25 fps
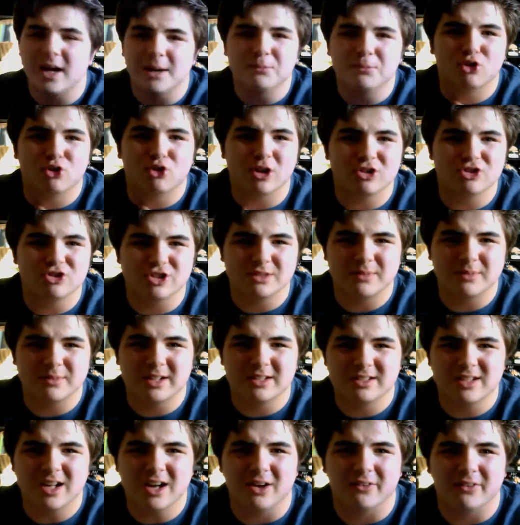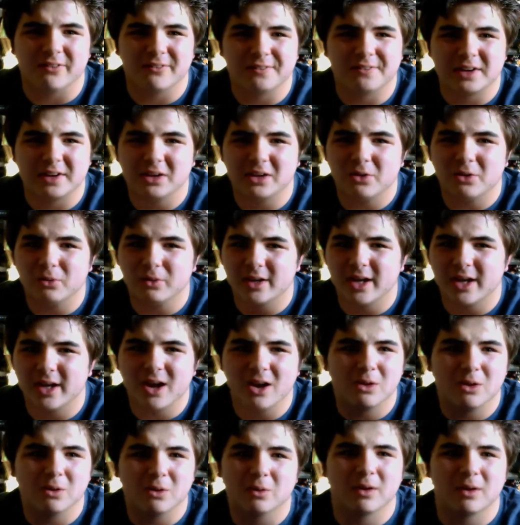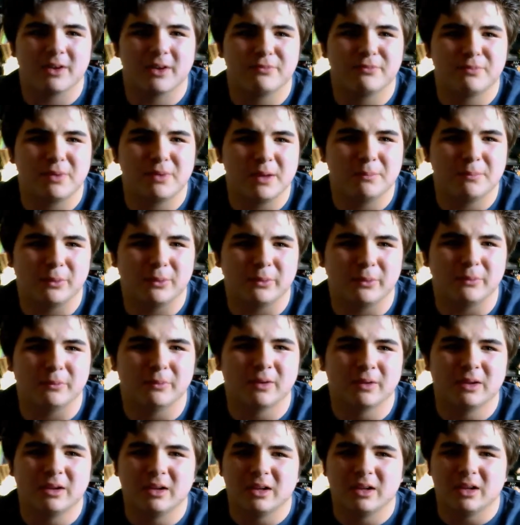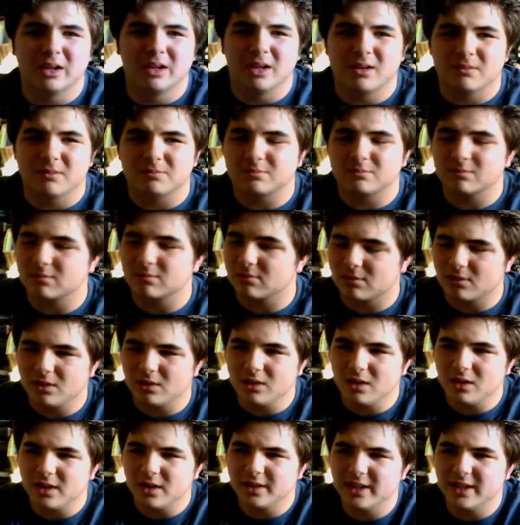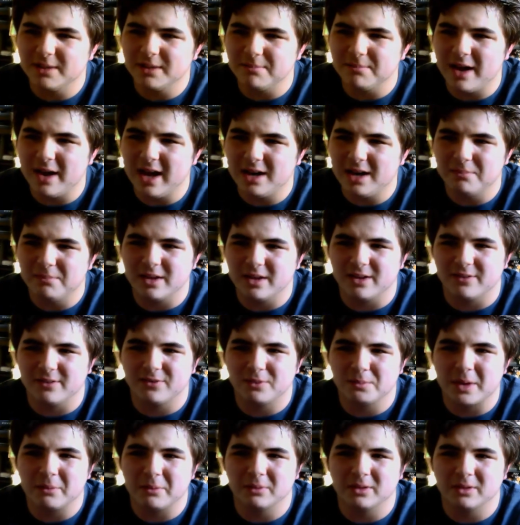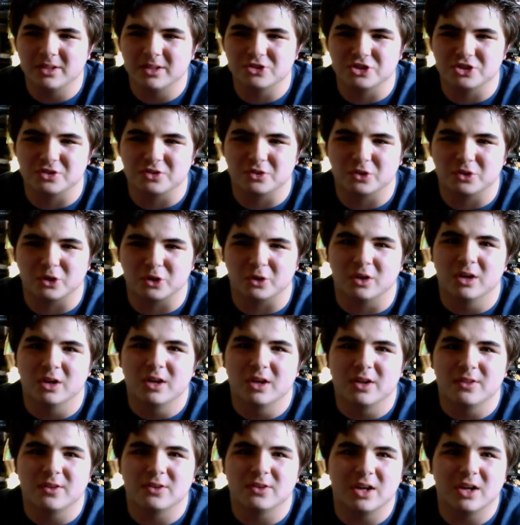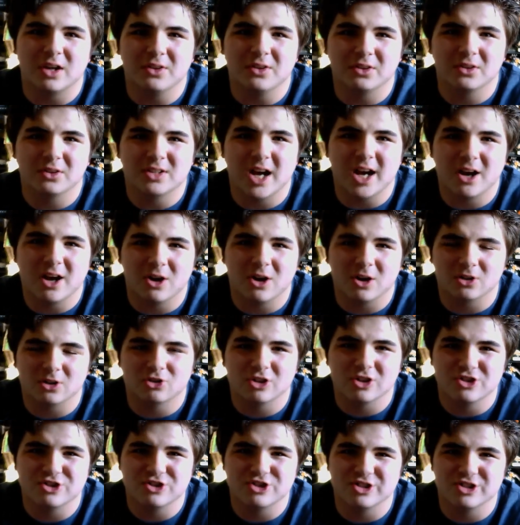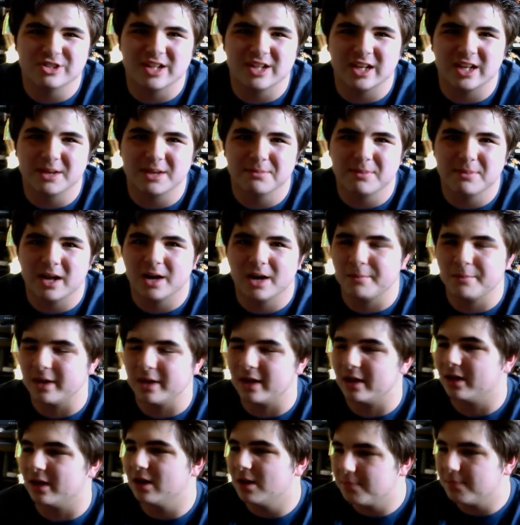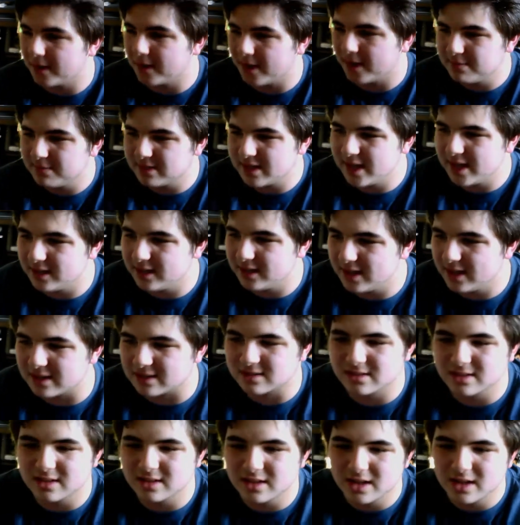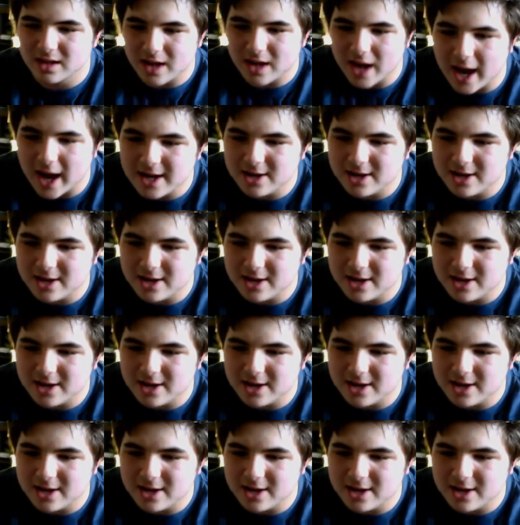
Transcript: and I'm Christian myself, and I don't care if people get mad at me for my religion, or there's other diehard Christians that get mad at me. But I'm saying this,